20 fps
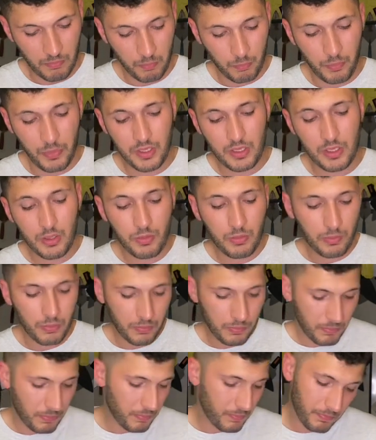when you
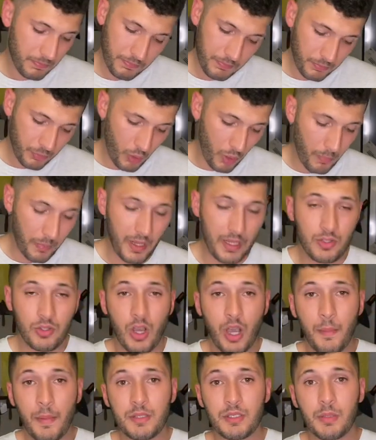got a bit of
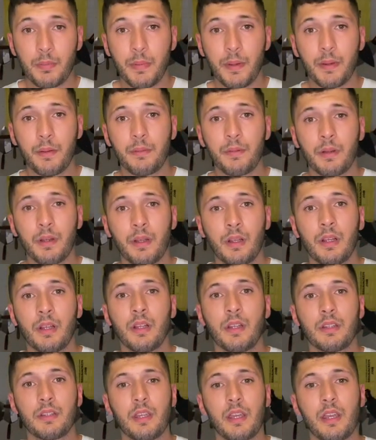time on your belt,
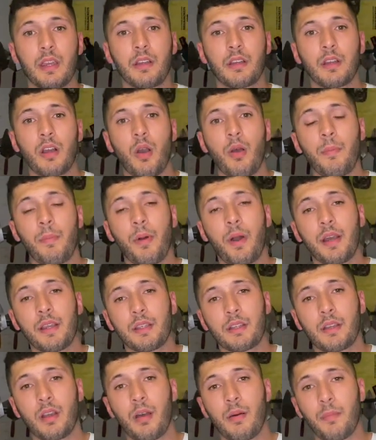yeah, go and buy
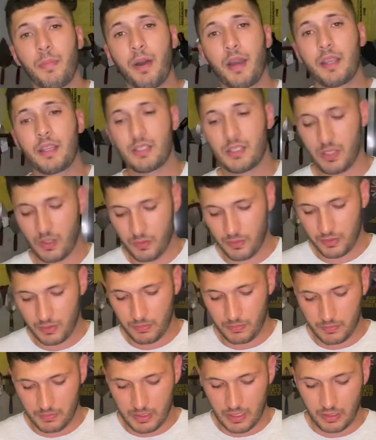go and buy yourself
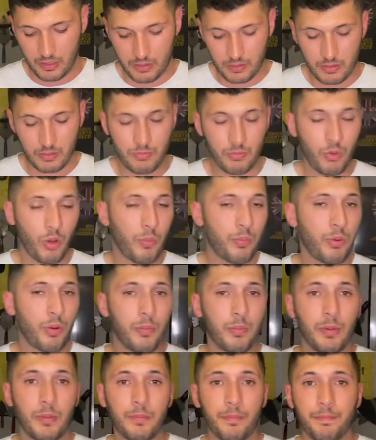some dingers, not a
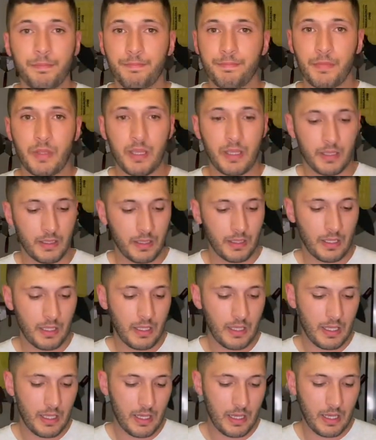problem. Yeah,
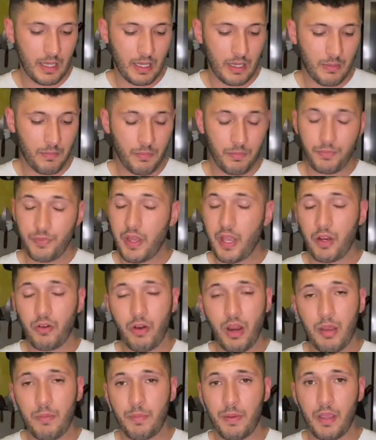um, they're a
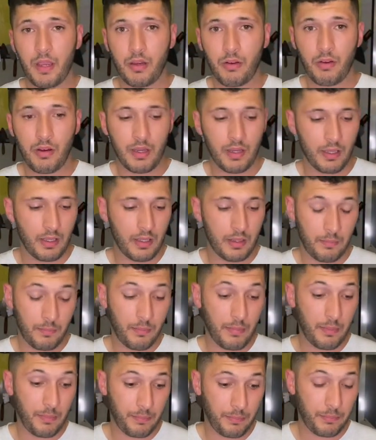great bit of kit,
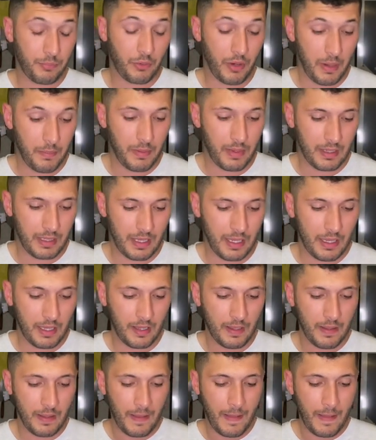great bit of kit.